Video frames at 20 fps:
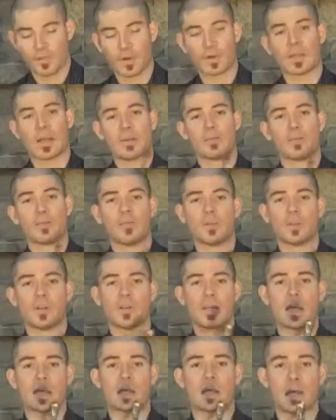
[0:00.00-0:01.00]
For example, if you
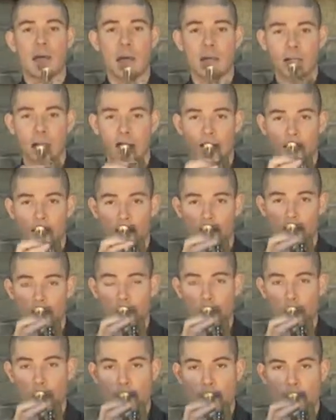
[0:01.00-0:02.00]
were to take a line like
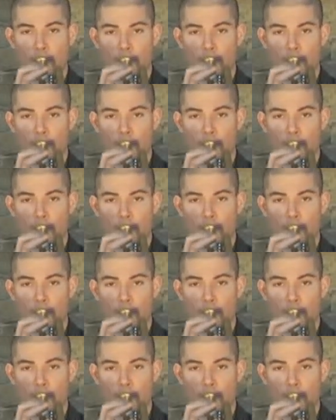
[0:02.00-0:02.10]
this,